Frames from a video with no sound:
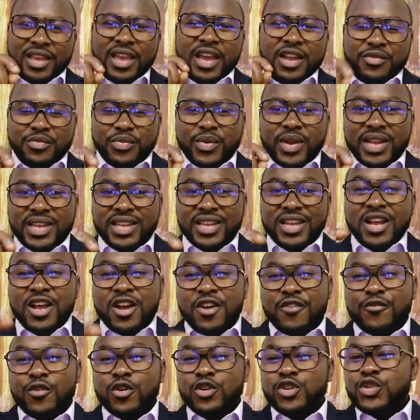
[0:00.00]
Get ready,
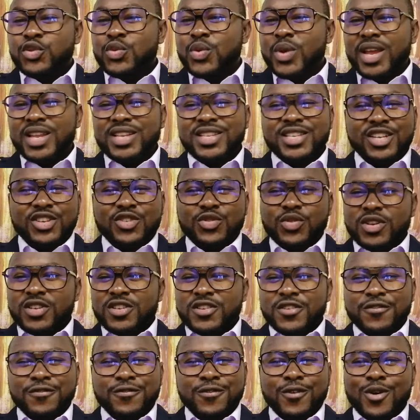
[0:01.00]
for
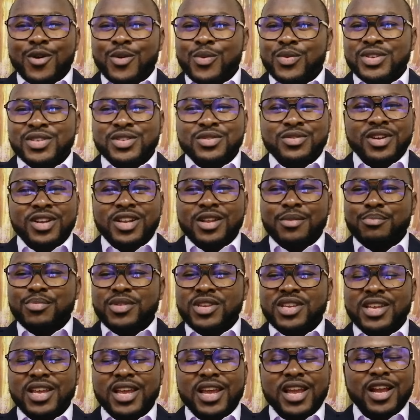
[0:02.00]
2024 is going to
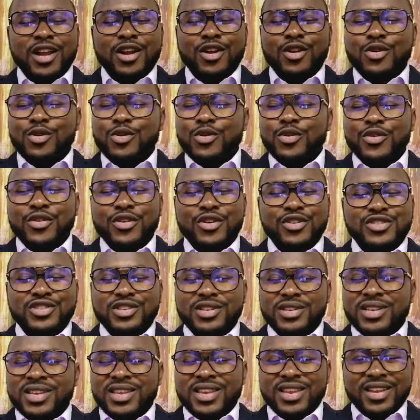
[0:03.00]
be a
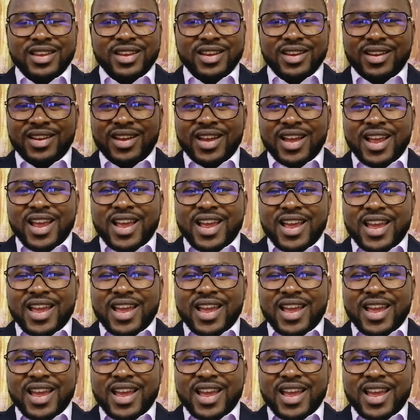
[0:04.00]
glorious year,